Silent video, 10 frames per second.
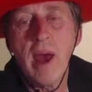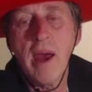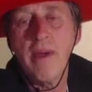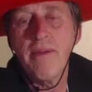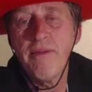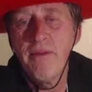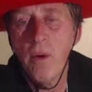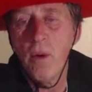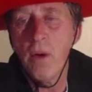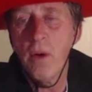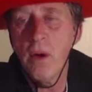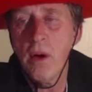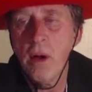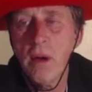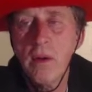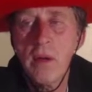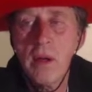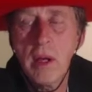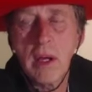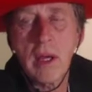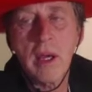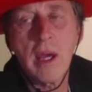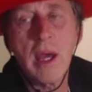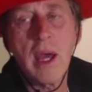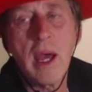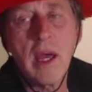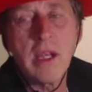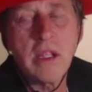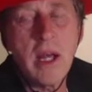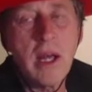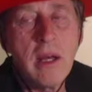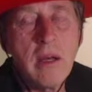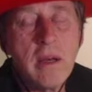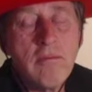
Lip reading: a4, king h8,